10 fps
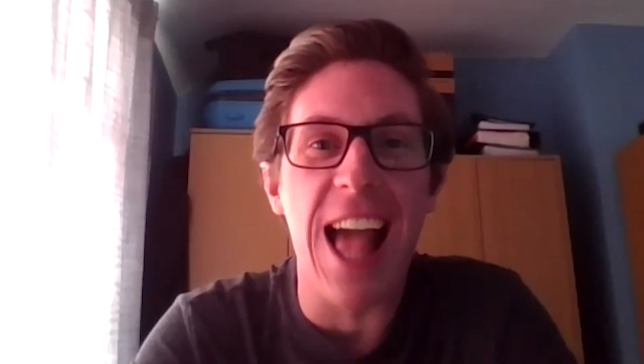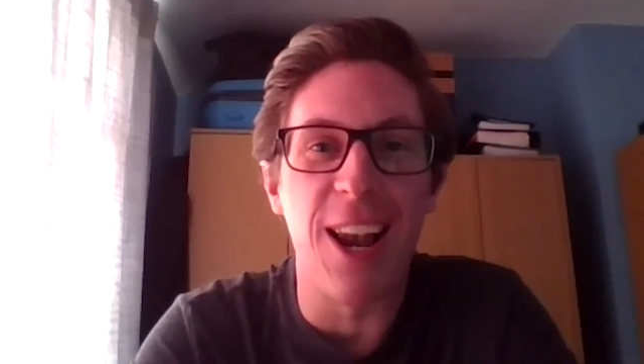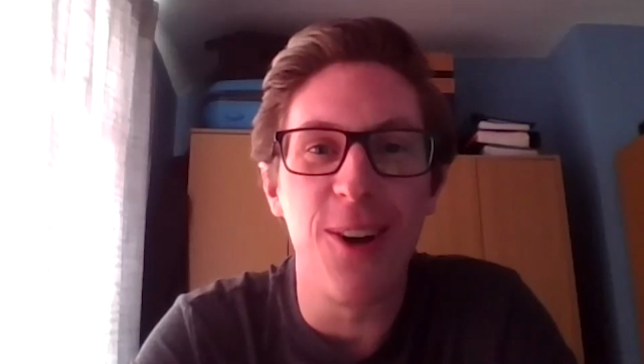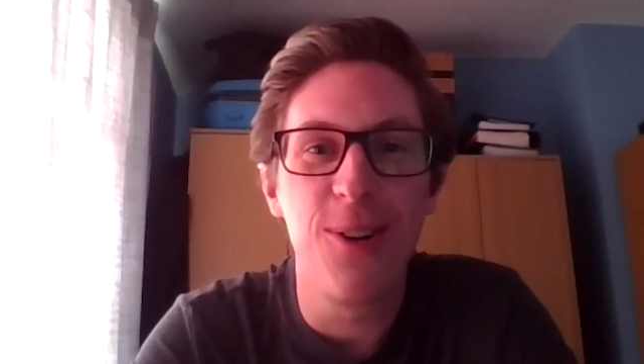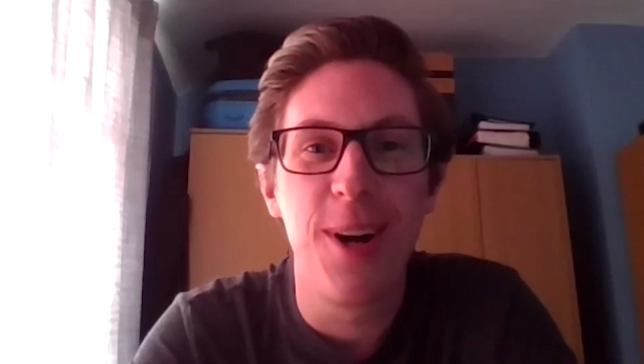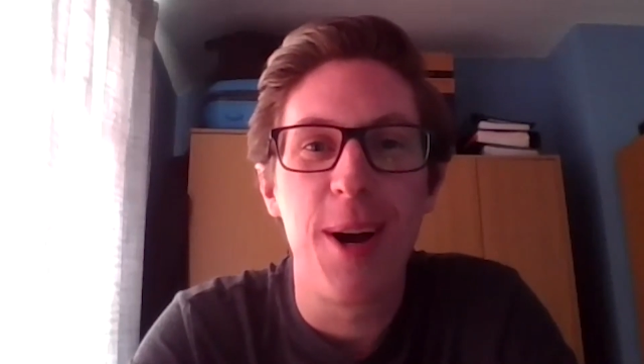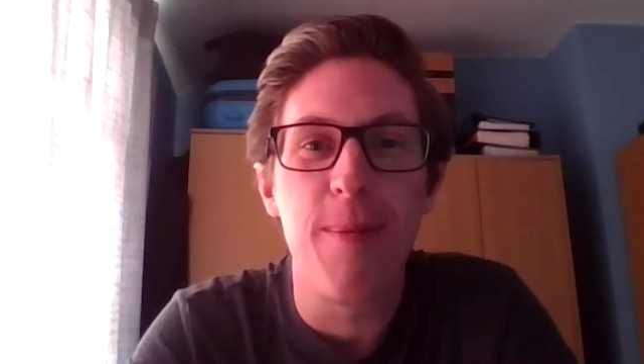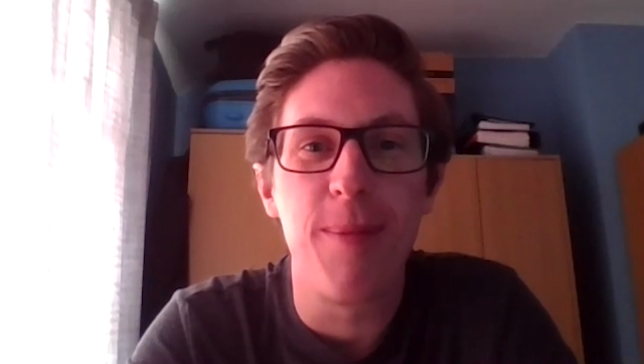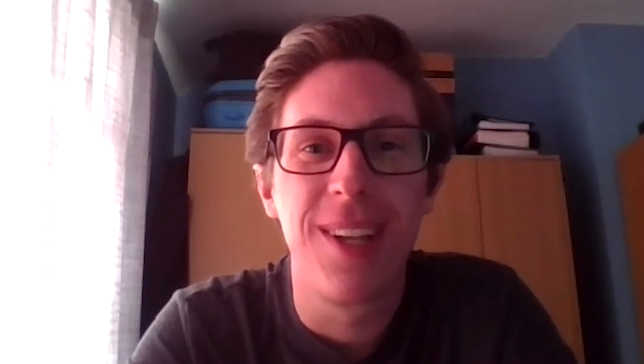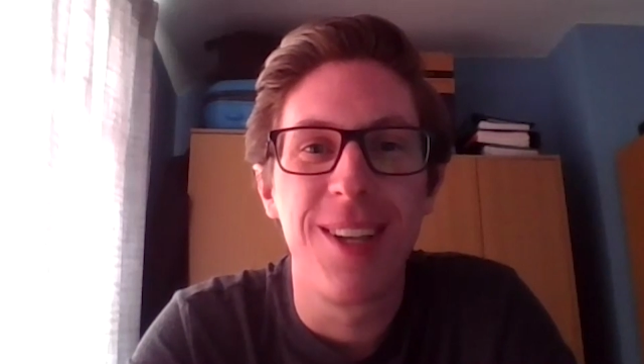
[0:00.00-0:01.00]
Hello,
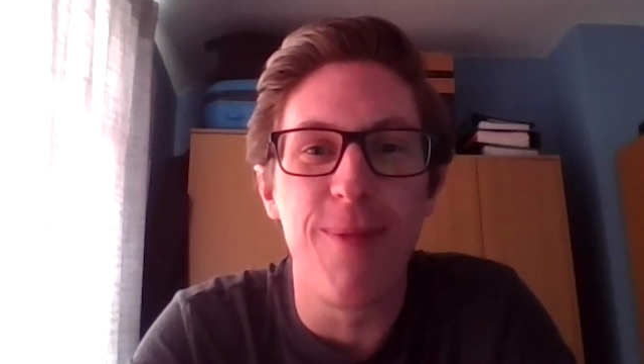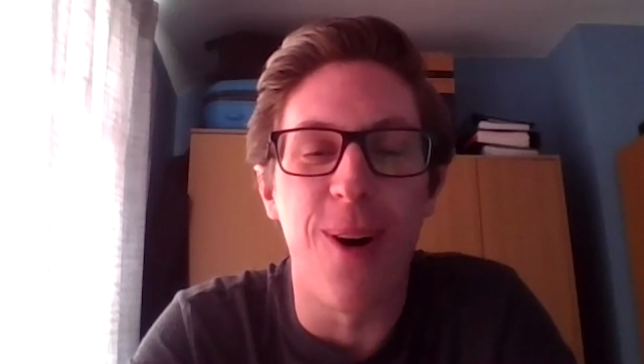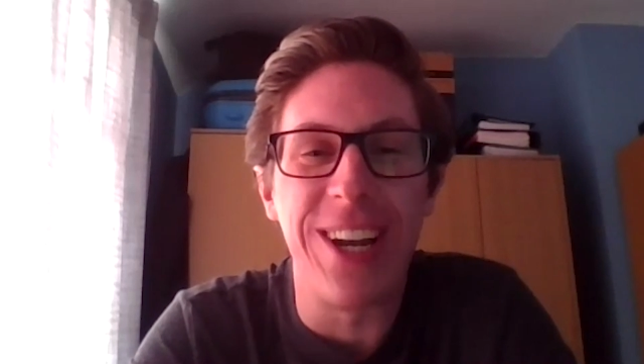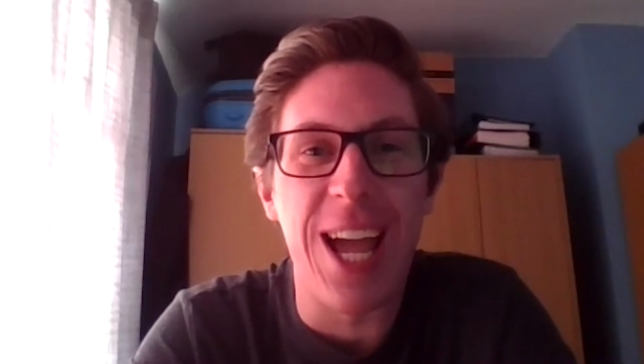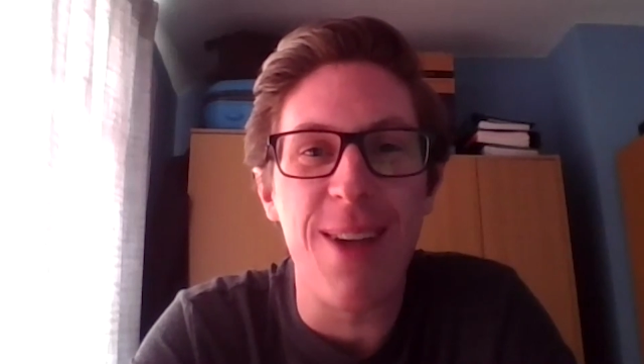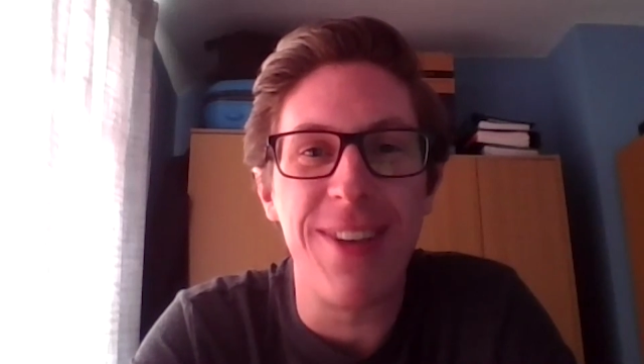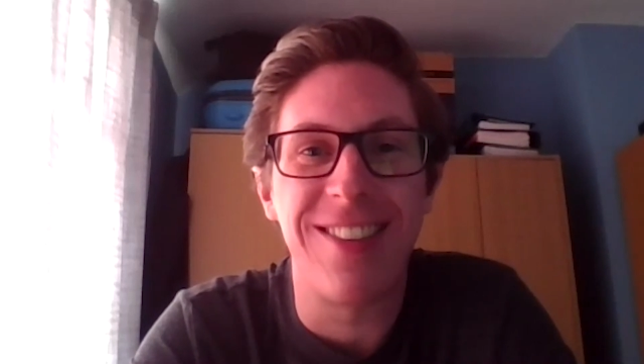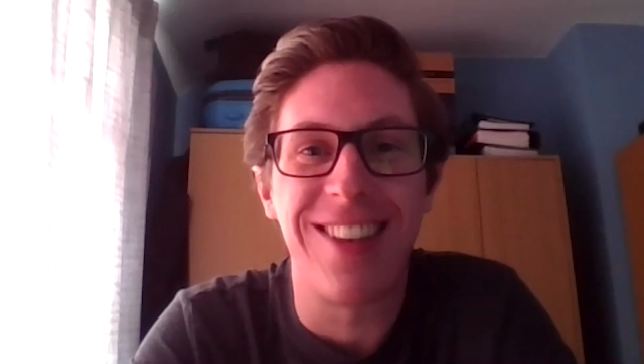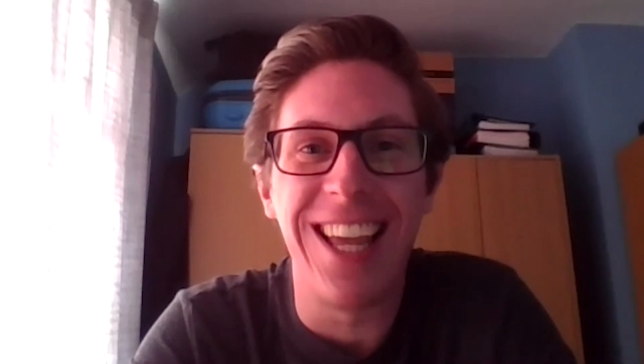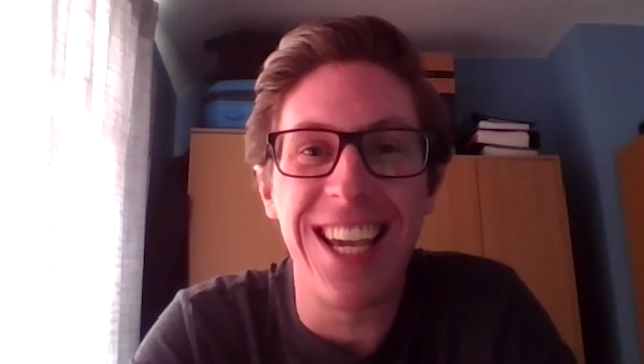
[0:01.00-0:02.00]
my name
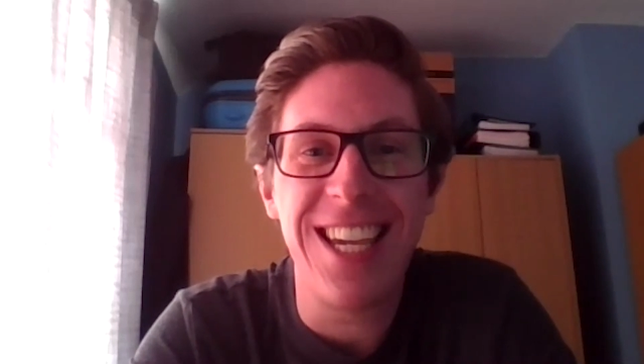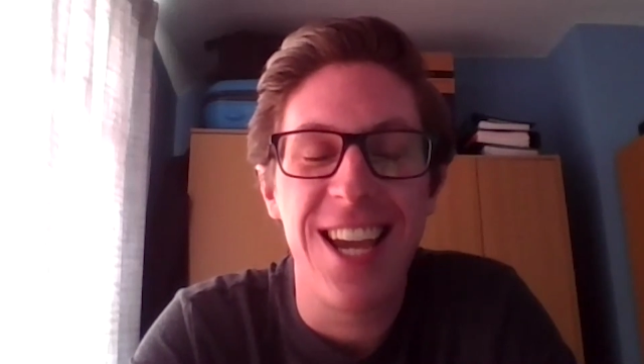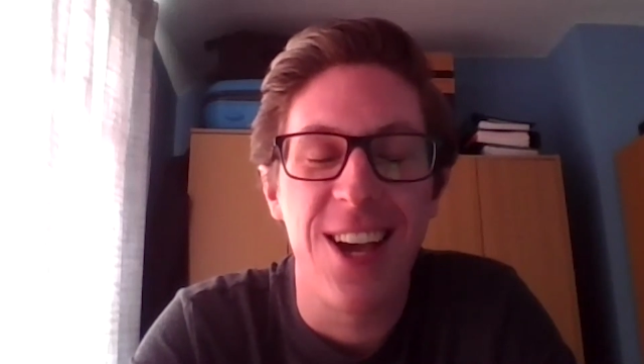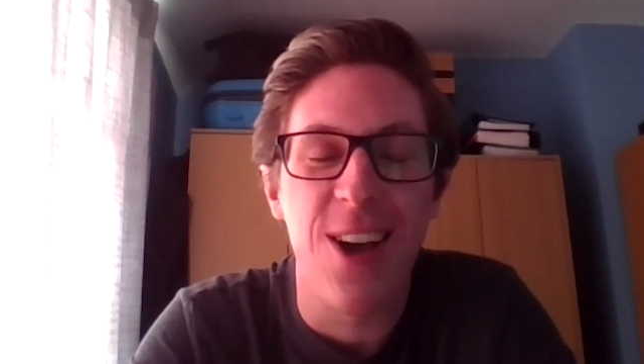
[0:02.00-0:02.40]
is Lee.